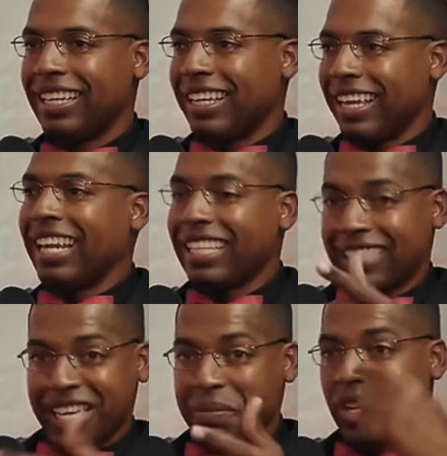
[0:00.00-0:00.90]
It lets the
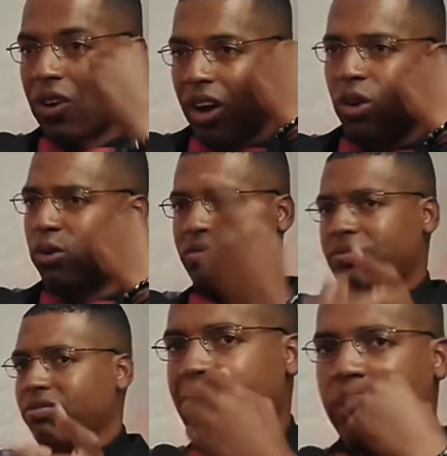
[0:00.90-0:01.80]
enemy know, oh,
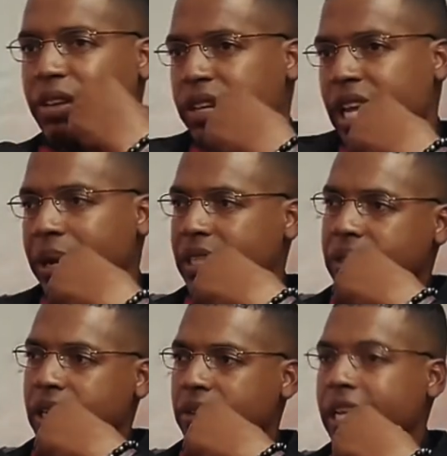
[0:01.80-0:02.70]
they don't give a damn about
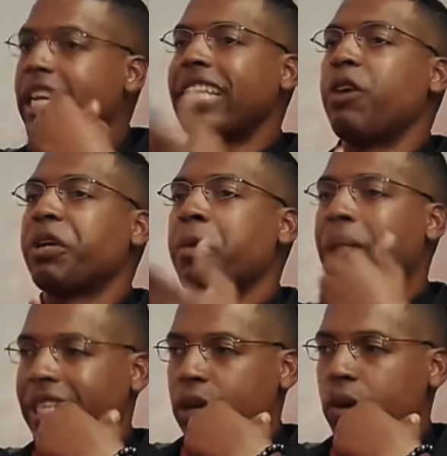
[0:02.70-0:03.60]
themselves. They don't care about
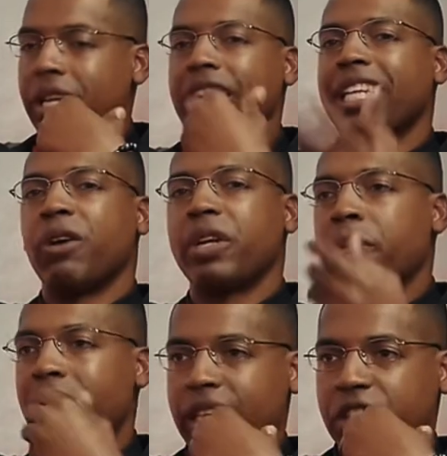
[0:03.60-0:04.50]
their women. They don't care about
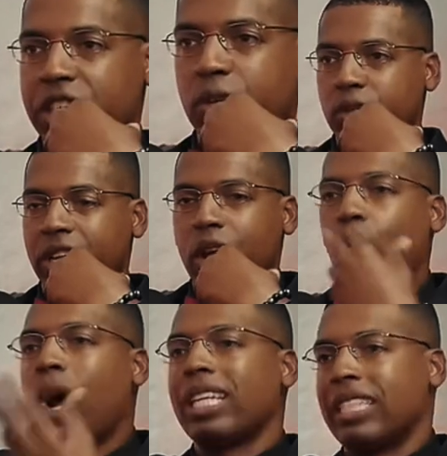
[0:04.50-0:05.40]
their children. Why
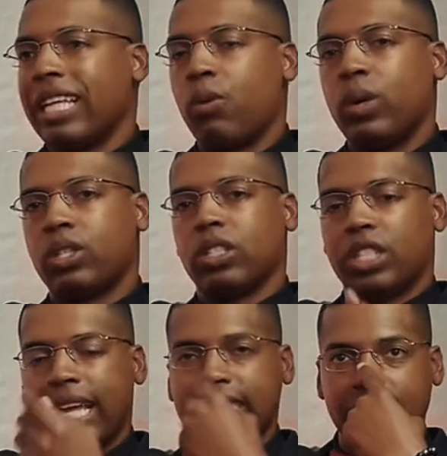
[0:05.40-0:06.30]
is it that I went to
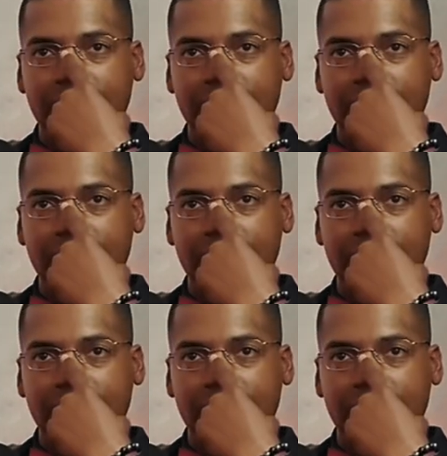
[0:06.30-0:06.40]
Texas